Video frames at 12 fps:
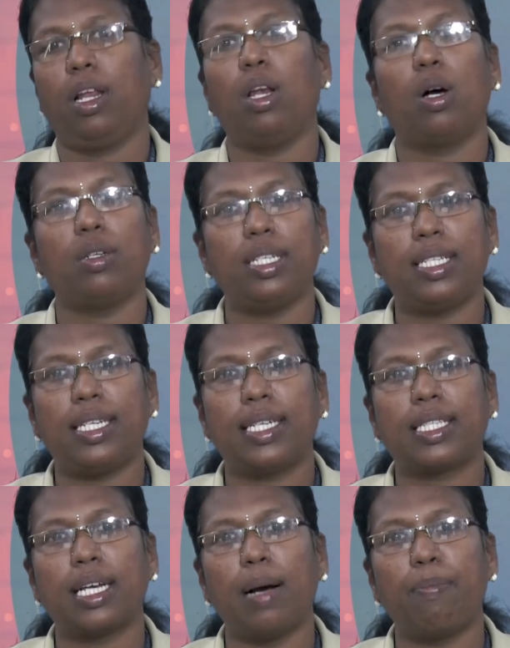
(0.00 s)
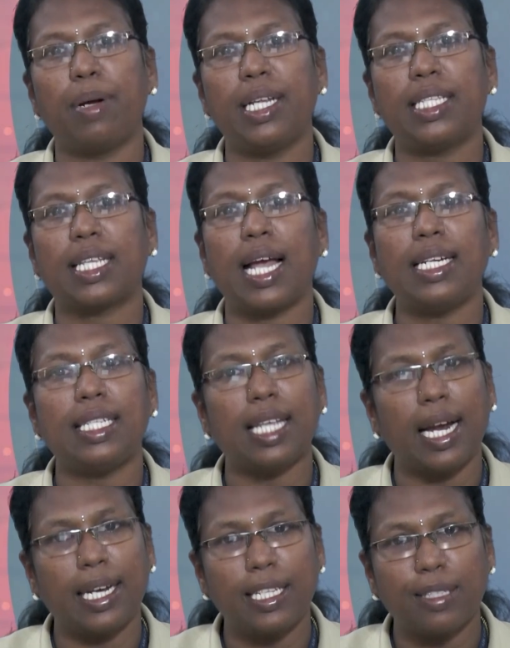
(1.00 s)
Logistics companies can
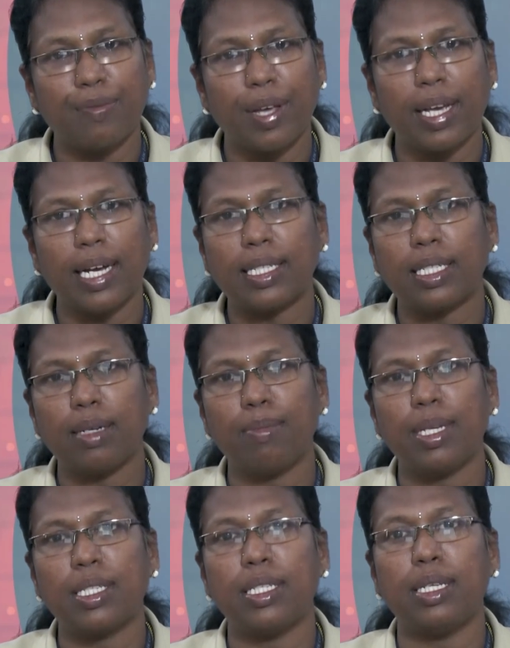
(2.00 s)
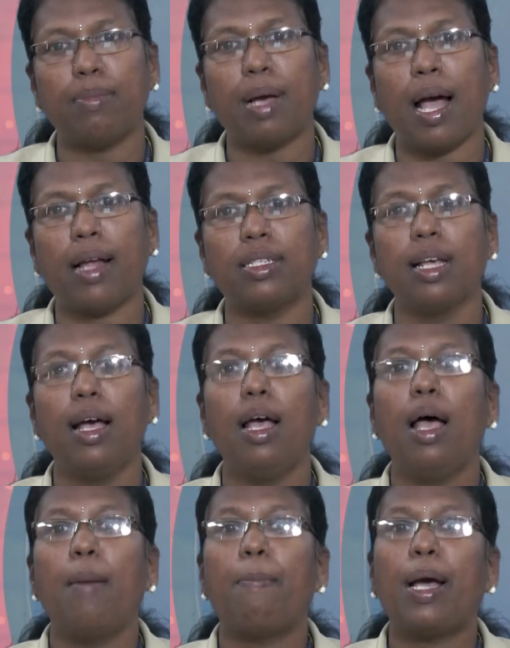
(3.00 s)
satisfy customers' demands
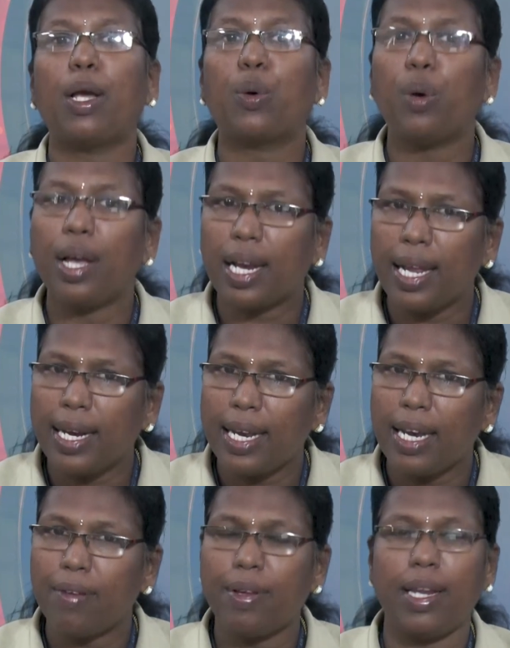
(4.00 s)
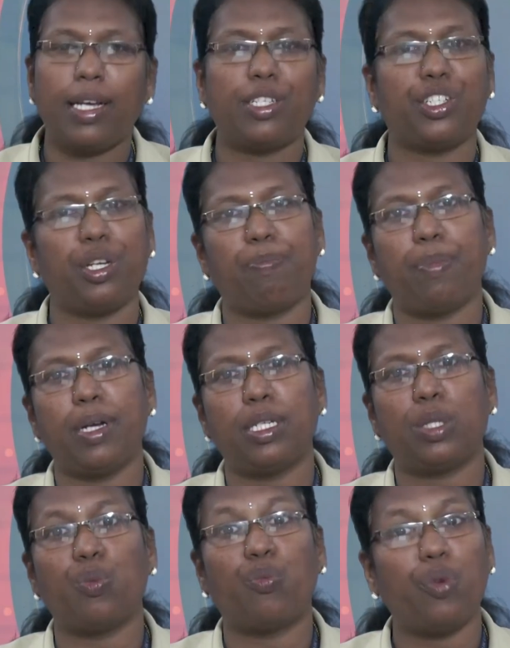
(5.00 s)
by quickly delivering
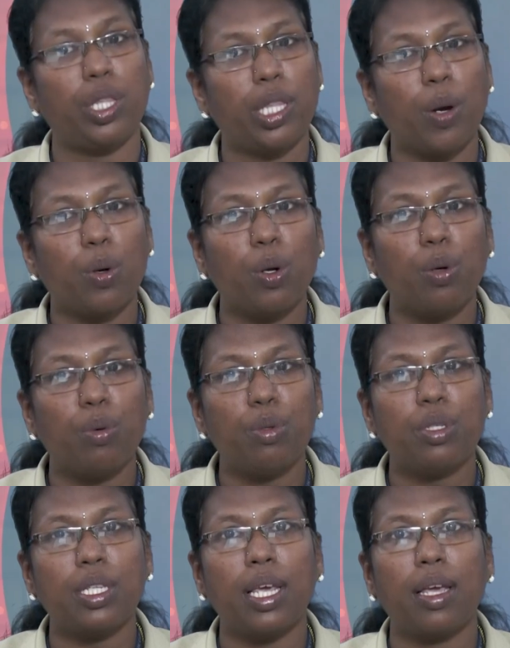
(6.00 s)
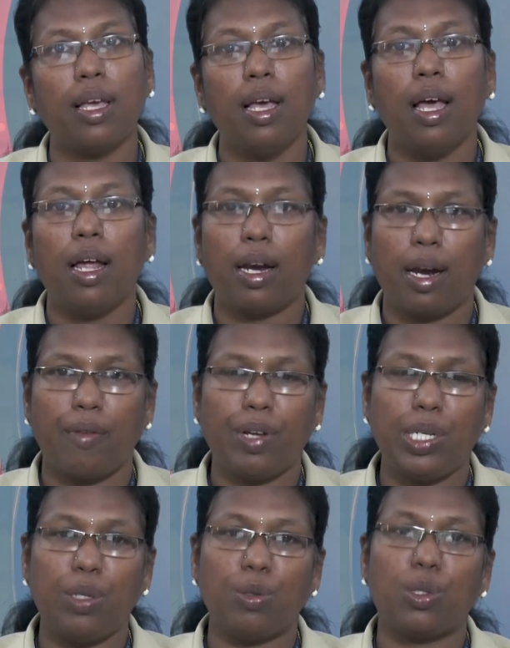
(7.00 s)
shipments without losing
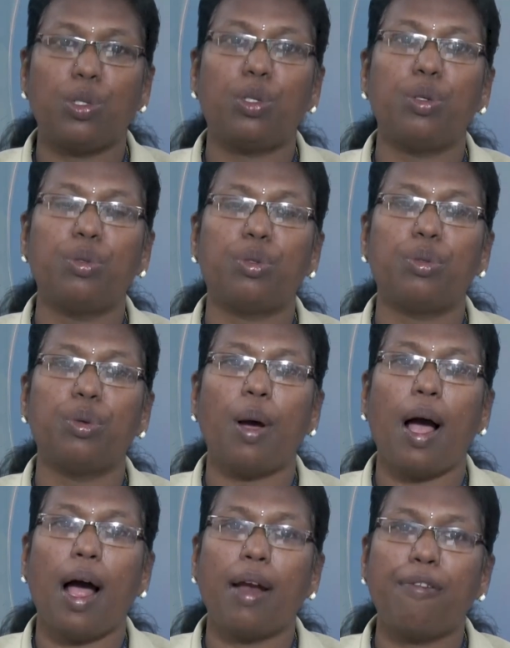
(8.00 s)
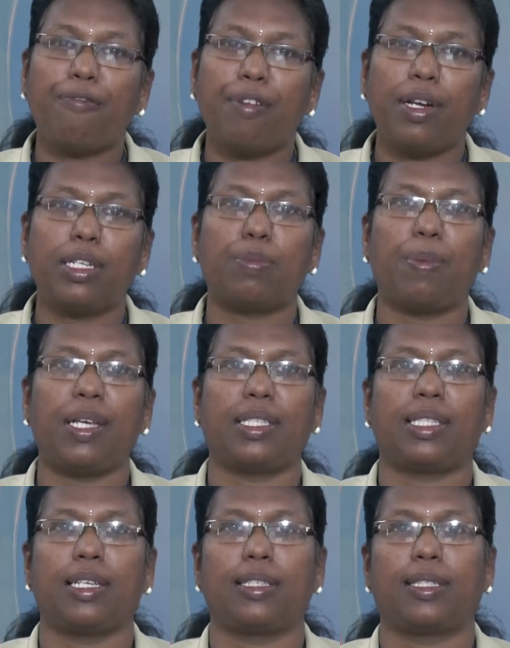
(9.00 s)
revenues due to unfilled
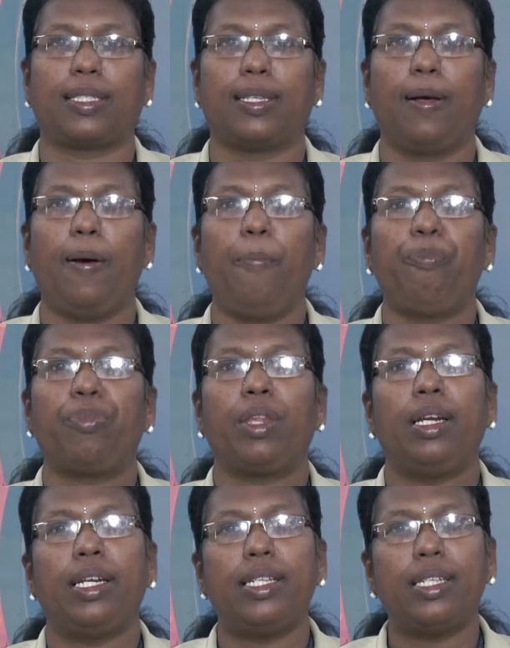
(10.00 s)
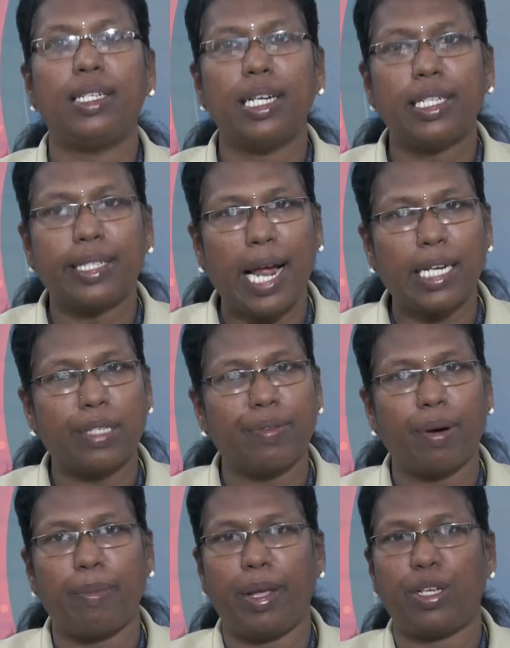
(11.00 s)
spaces. Digital
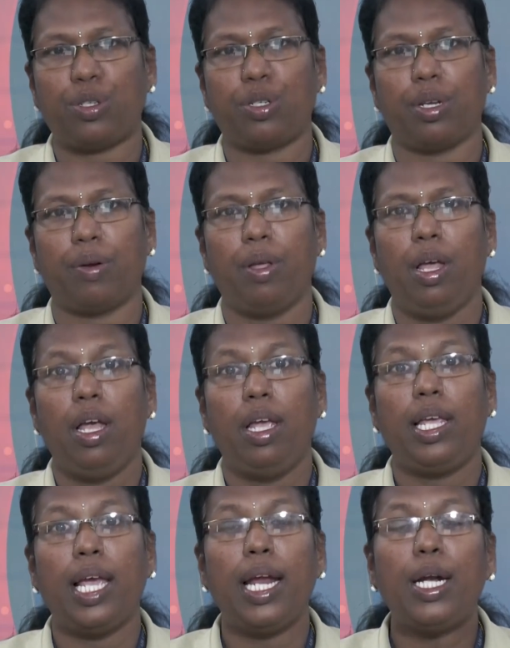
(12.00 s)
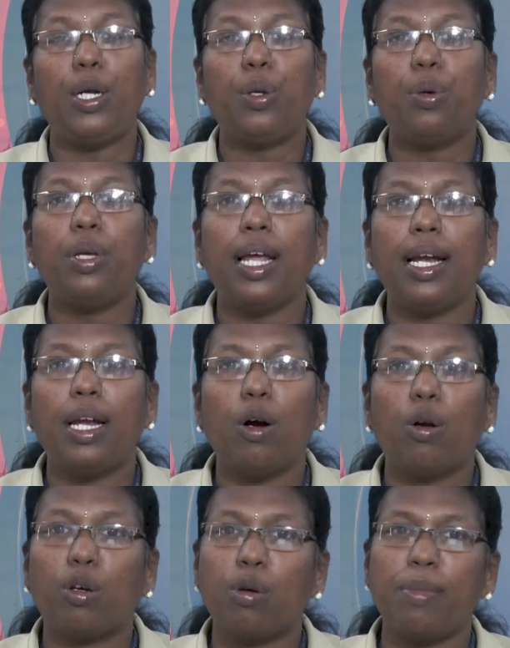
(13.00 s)
transformation. End-to-end
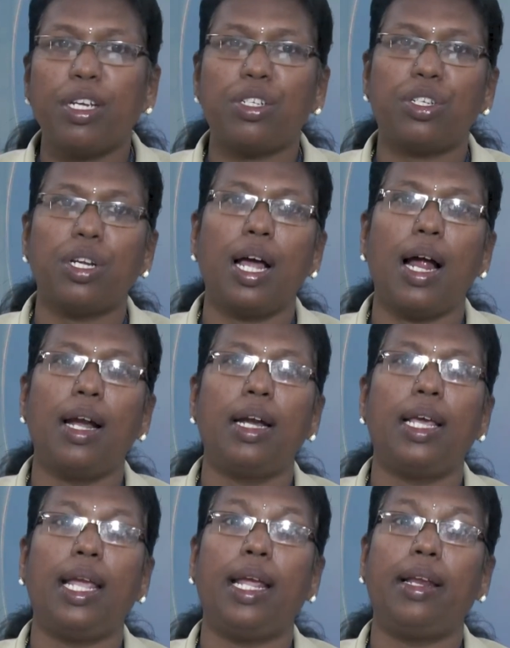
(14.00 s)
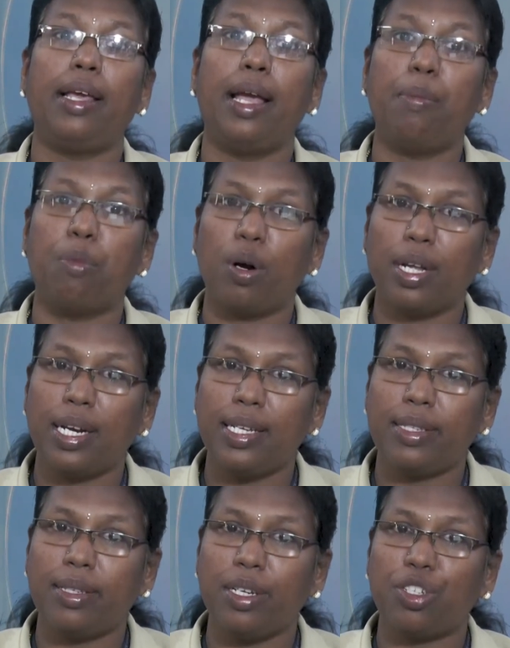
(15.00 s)
automation and EDI
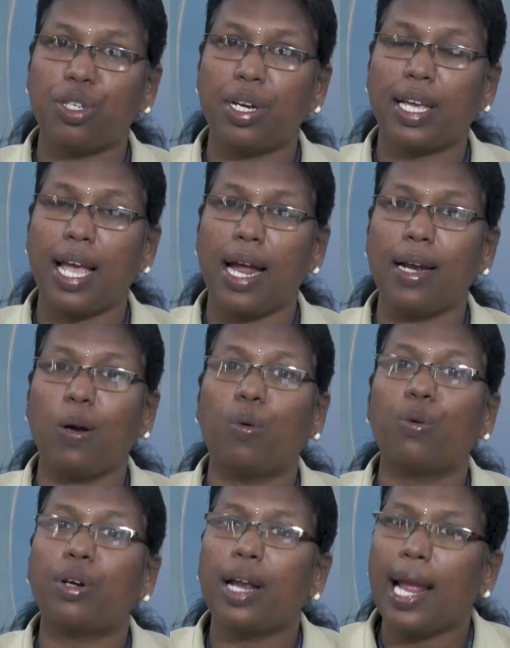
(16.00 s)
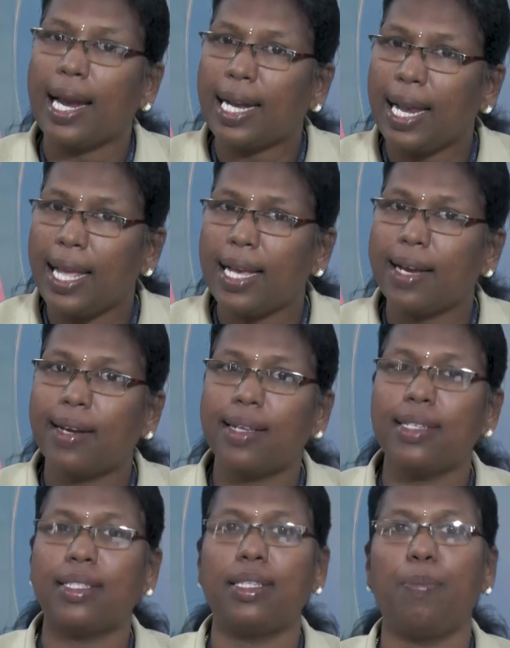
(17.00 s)
modernization can greatly
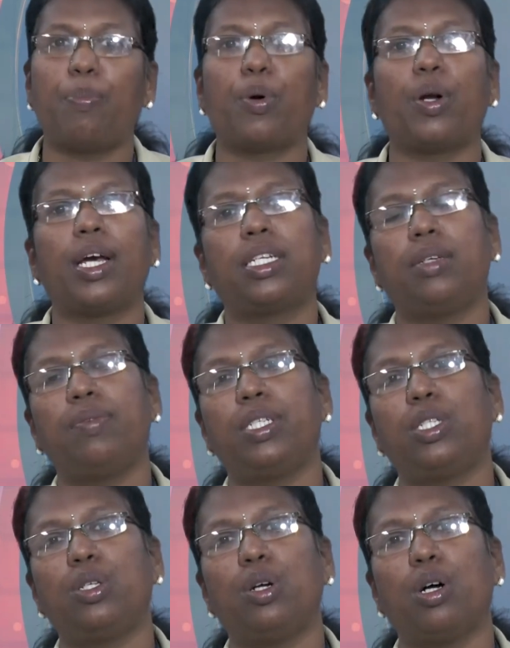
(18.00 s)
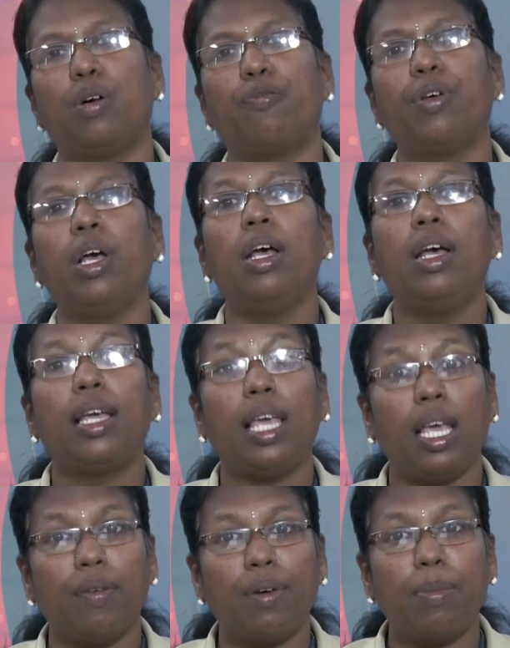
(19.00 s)
increase the productivity of
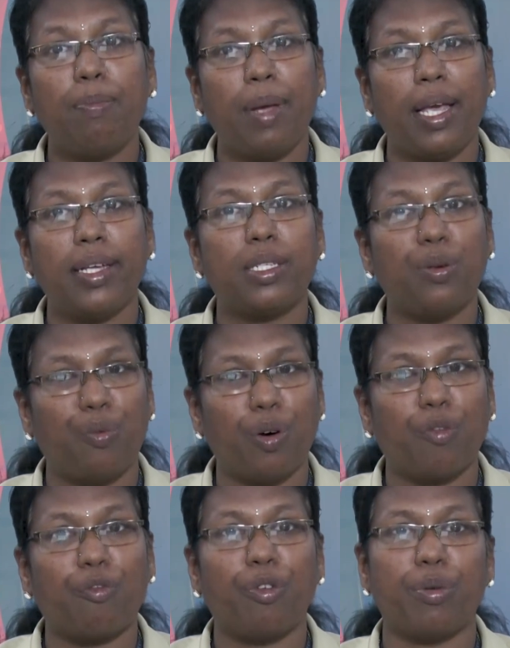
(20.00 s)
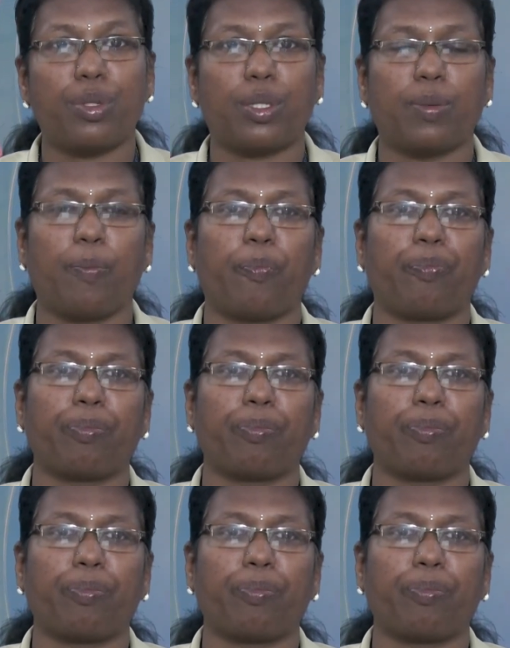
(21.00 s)
event-based workflows.